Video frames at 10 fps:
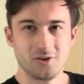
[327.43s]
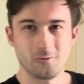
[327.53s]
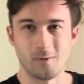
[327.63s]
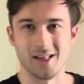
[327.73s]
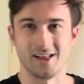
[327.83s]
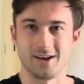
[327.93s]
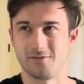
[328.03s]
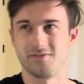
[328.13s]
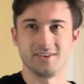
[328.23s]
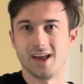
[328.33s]
my
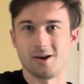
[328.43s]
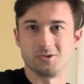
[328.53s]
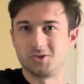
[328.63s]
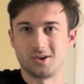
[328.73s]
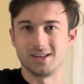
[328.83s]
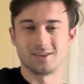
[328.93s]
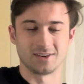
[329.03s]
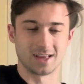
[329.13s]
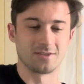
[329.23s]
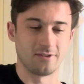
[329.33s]
life now, journey and stuff like
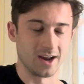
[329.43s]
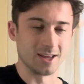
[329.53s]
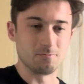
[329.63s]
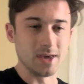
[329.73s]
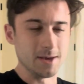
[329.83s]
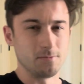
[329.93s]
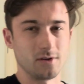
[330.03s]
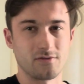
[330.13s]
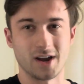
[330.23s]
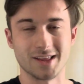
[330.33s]
that's finding people or
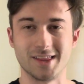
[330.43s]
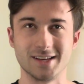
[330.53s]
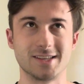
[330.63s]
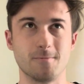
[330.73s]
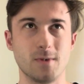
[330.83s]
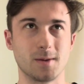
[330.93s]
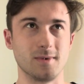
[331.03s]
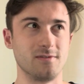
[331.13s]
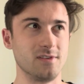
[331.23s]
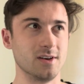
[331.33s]
finding things that make me
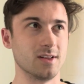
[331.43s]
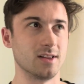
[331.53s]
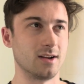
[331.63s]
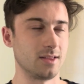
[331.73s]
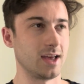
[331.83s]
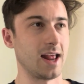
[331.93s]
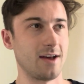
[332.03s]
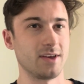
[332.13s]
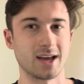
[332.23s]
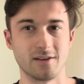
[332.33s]
feel or that have
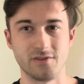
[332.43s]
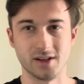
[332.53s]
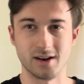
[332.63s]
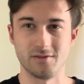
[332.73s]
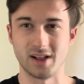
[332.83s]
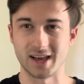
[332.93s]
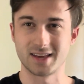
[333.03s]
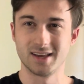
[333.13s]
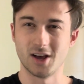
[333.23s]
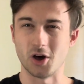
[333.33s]
that kind of feeling of
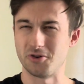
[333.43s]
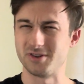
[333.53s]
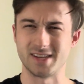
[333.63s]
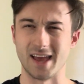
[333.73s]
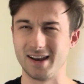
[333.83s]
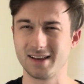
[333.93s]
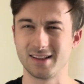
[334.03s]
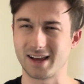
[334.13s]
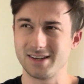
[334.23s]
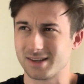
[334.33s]
like understanding.
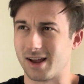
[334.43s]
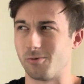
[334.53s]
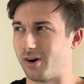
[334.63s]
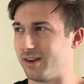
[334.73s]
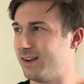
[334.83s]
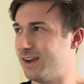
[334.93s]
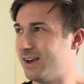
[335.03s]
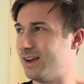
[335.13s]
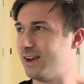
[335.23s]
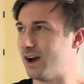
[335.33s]
Like I just kind of want
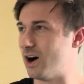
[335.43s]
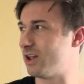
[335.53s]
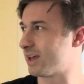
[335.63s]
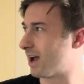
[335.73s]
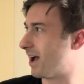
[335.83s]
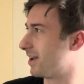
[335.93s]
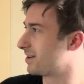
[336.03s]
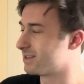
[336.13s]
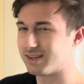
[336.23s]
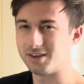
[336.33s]
like because